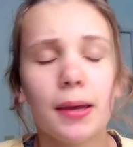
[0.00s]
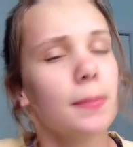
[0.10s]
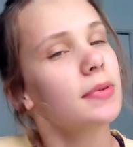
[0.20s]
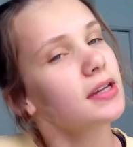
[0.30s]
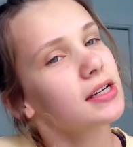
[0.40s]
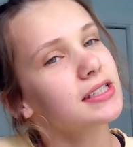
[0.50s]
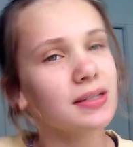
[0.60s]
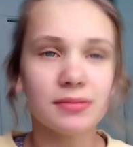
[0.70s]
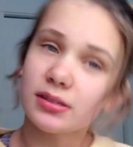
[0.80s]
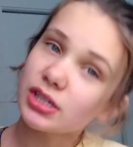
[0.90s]
because
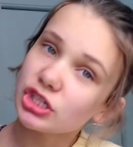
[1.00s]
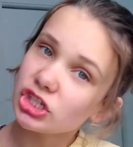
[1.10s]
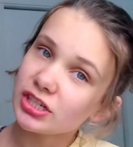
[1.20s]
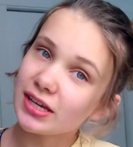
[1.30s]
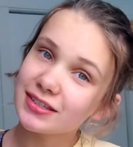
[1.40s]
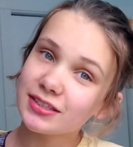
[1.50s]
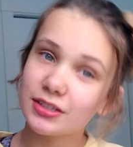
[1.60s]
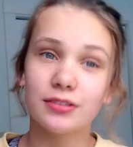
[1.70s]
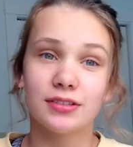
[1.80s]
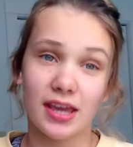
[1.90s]
sometimes it's just nice
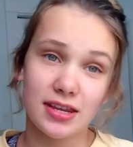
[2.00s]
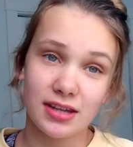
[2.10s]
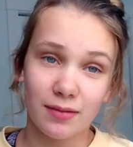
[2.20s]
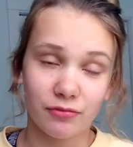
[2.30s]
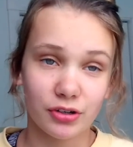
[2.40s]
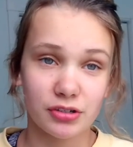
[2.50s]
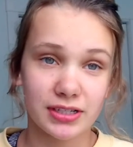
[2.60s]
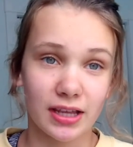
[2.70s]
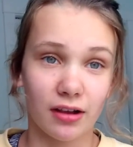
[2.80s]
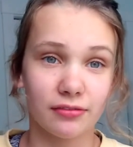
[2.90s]
to take time for
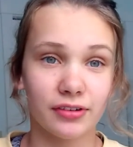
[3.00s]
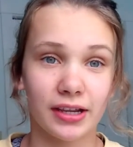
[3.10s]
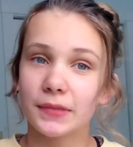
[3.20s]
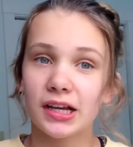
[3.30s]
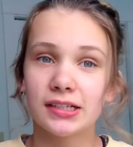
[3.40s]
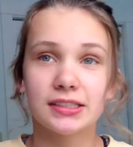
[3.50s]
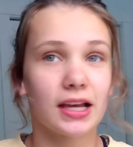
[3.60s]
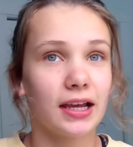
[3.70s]
yourself, and because